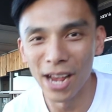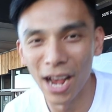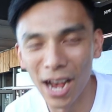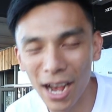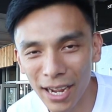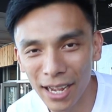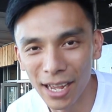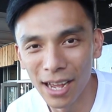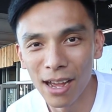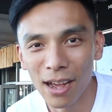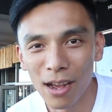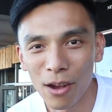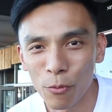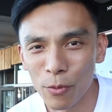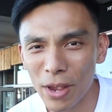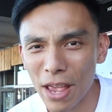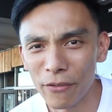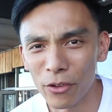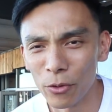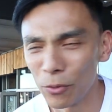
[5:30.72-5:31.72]
Hummer.
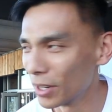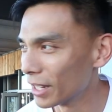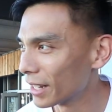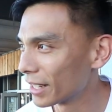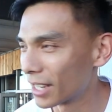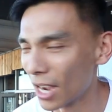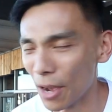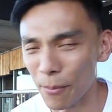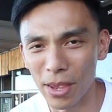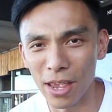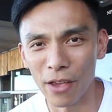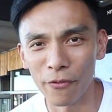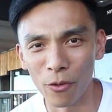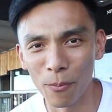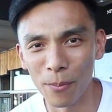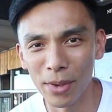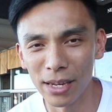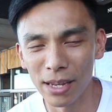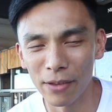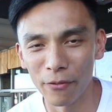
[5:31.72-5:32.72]
We haven't really come here for
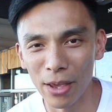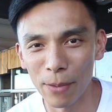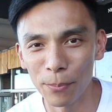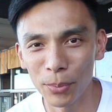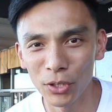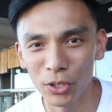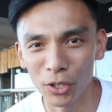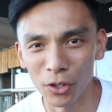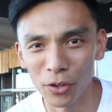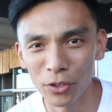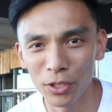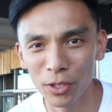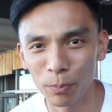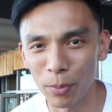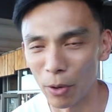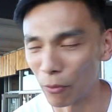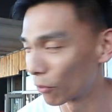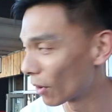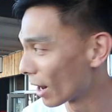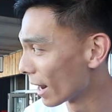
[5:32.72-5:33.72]
many episodes,
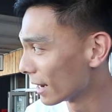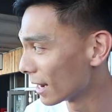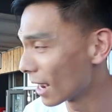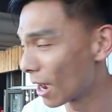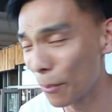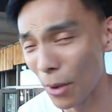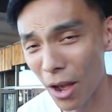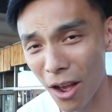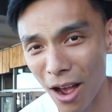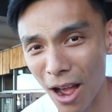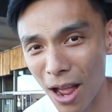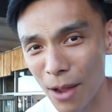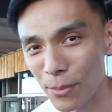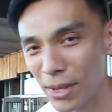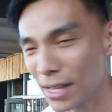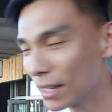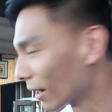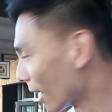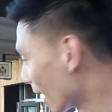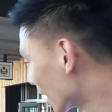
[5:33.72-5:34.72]
but right now behind
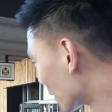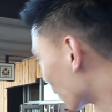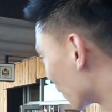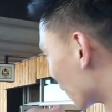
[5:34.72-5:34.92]
me lies a